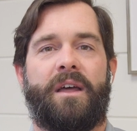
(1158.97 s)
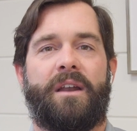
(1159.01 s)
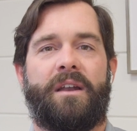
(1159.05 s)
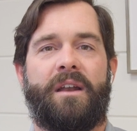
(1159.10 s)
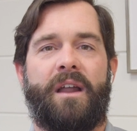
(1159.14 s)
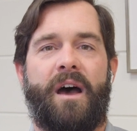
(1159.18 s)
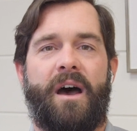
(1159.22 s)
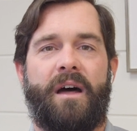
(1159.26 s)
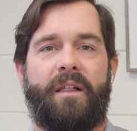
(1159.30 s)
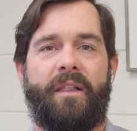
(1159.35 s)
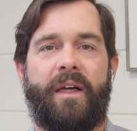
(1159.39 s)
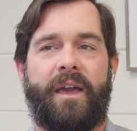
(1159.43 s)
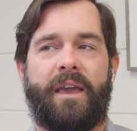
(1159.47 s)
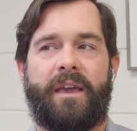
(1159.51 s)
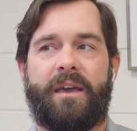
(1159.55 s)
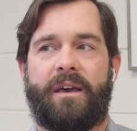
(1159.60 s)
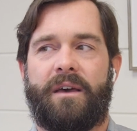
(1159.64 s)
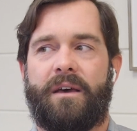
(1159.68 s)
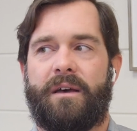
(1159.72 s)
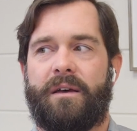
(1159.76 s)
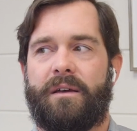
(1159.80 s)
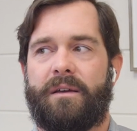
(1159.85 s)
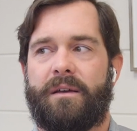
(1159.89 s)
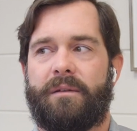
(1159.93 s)
not like
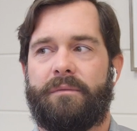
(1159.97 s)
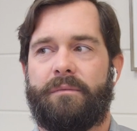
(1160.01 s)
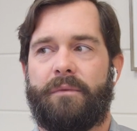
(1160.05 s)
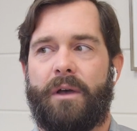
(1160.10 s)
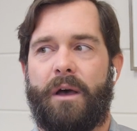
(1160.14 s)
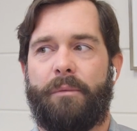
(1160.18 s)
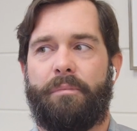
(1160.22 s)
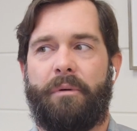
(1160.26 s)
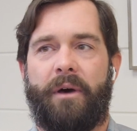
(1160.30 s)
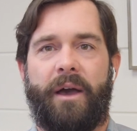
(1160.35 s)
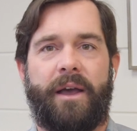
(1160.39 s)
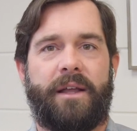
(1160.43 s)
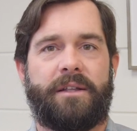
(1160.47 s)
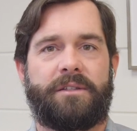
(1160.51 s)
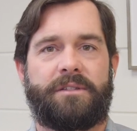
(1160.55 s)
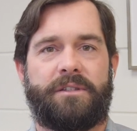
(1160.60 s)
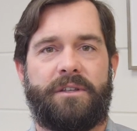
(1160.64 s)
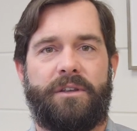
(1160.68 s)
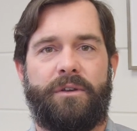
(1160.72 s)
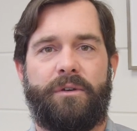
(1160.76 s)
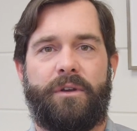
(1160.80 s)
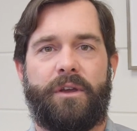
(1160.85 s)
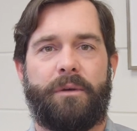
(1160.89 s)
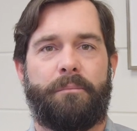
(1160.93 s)
a appliance
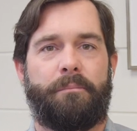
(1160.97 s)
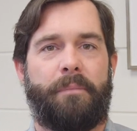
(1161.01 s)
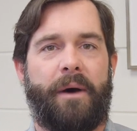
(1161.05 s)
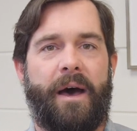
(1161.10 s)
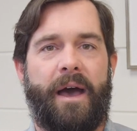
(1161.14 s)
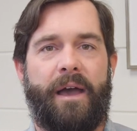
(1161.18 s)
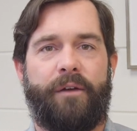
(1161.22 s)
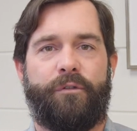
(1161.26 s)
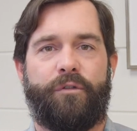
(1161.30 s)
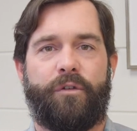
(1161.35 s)
that you can buy